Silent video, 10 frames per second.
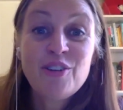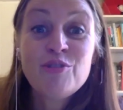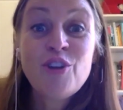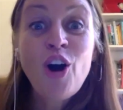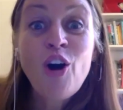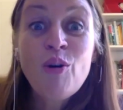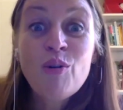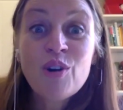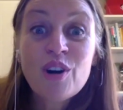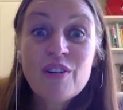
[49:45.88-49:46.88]
know
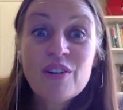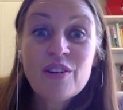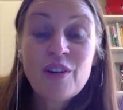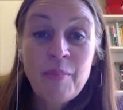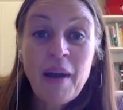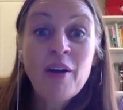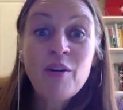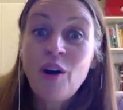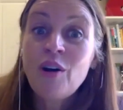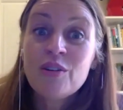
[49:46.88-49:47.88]
or about
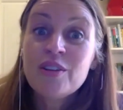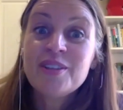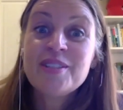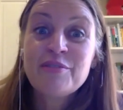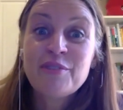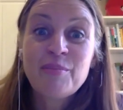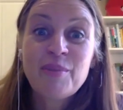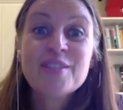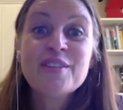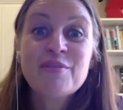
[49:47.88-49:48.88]
all the different
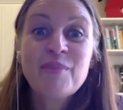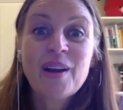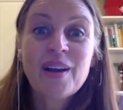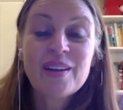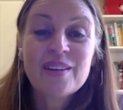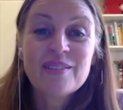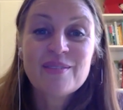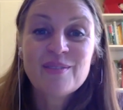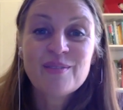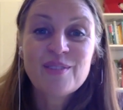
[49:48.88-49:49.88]
parts of my
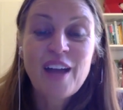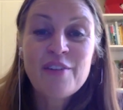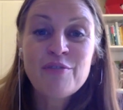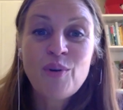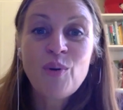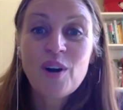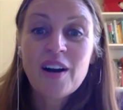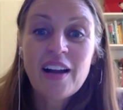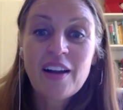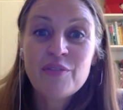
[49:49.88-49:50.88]
life or
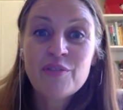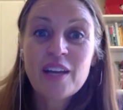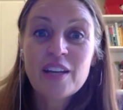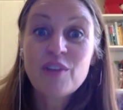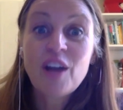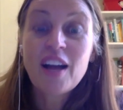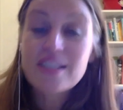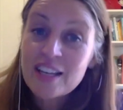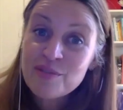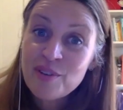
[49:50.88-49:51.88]
have kind of
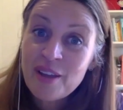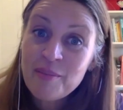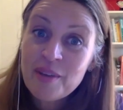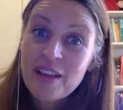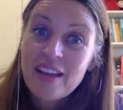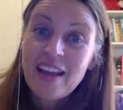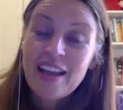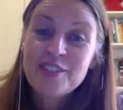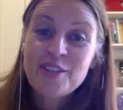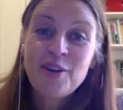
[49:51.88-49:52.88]
context for them.
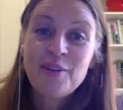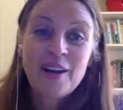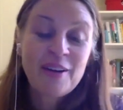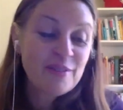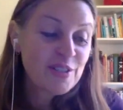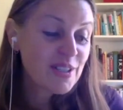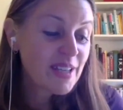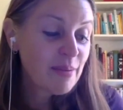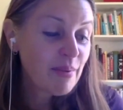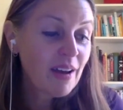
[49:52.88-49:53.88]
And so I would just
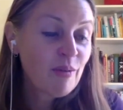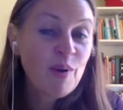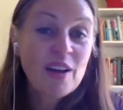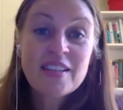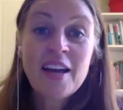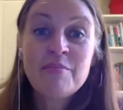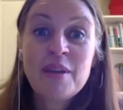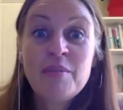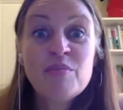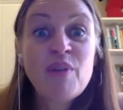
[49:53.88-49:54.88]
say back, well done.
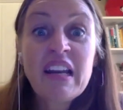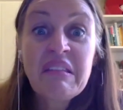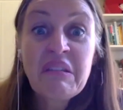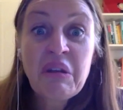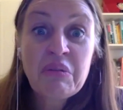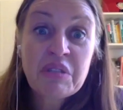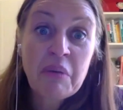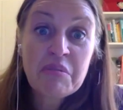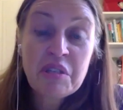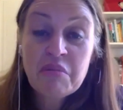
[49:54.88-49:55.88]
Maybe writing the notes
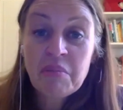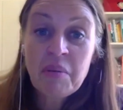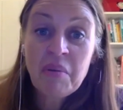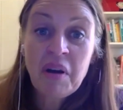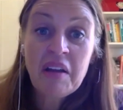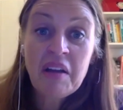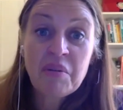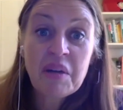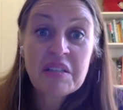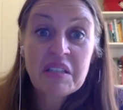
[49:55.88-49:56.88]
helps you remember. I have no
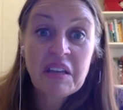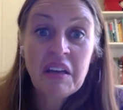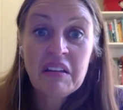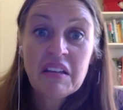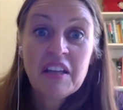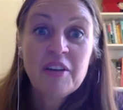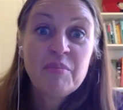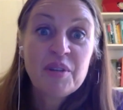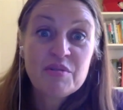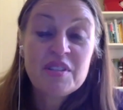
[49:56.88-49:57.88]
idea,
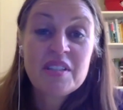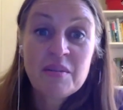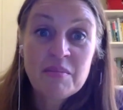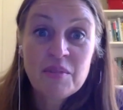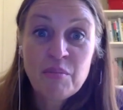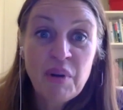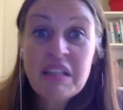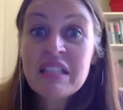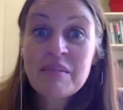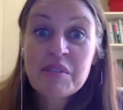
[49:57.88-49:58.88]
but your
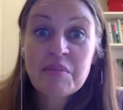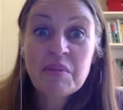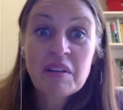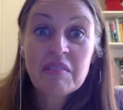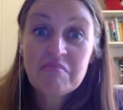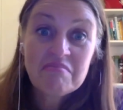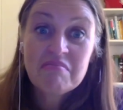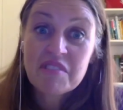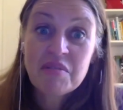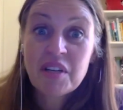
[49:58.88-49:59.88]
brain seems to be
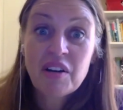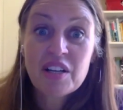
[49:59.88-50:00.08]
doing a great